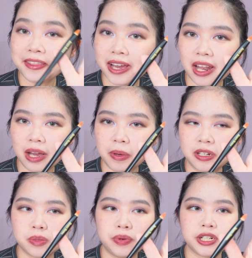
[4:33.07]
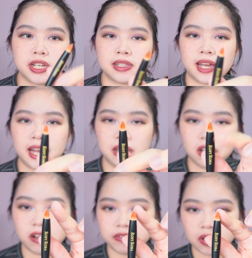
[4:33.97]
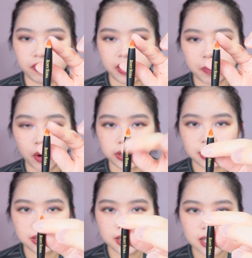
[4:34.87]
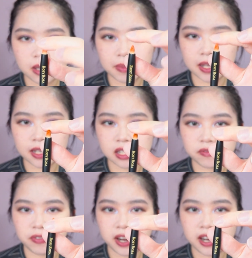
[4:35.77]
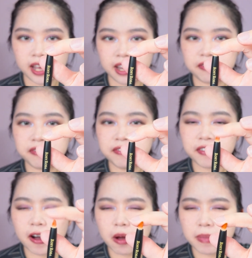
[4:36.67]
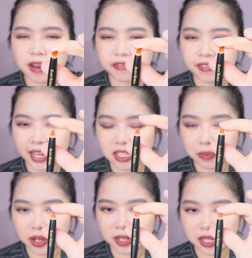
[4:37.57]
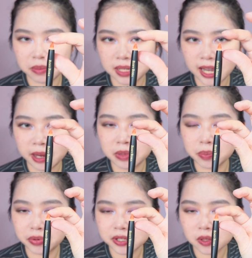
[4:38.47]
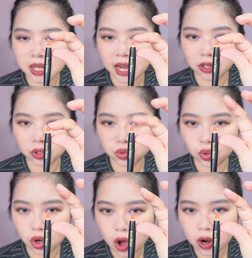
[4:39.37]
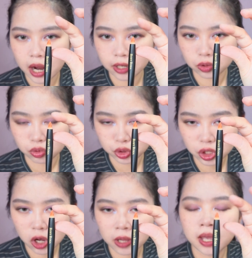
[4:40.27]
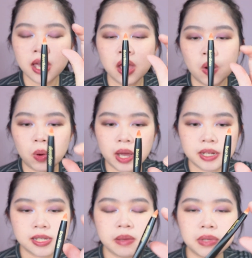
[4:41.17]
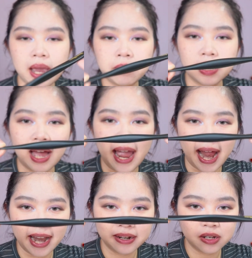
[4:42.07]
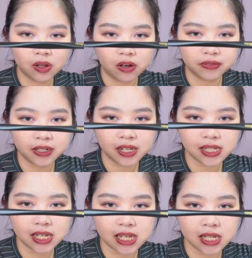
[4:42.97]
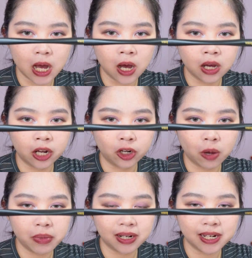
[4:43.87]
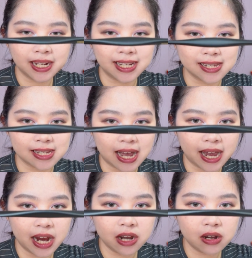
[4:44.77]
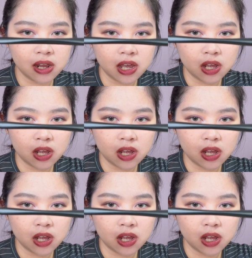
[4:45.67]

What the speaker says: thing I like about this brush is that I love the very pointed tip, and it's very like firm and flexible at the same time. The bristles are not too long, are not too short, while at the same time, the handle of this is ergonomically designed